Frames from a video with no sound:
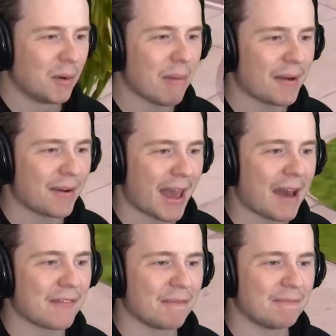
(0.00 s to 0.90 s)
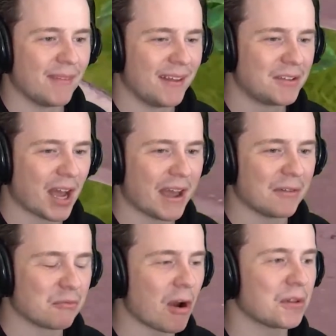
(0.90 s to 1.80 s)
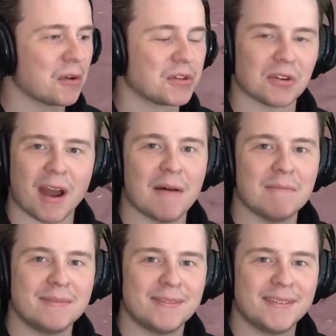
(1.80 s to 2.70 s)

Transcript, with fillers: We might not have a giant rocket launcher arm,